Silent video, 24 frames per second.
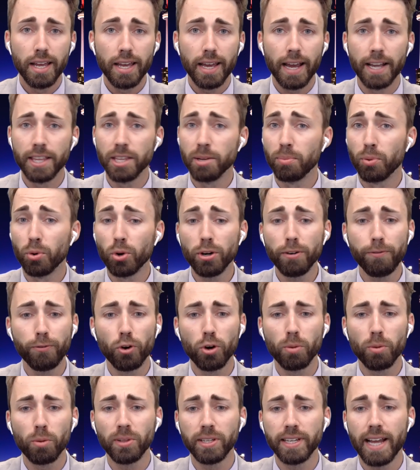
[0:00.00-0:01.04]
And the board
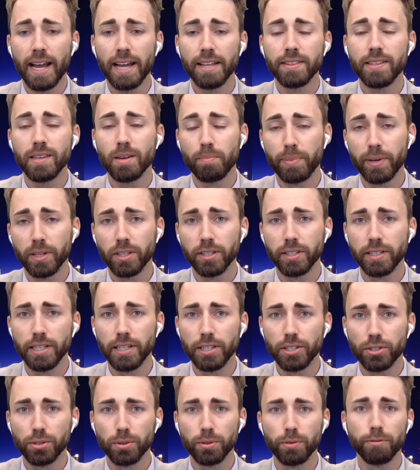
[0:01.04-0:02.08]
formerly had the ability
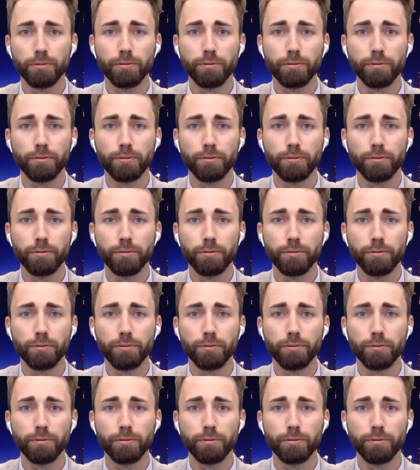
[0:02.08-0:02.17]
to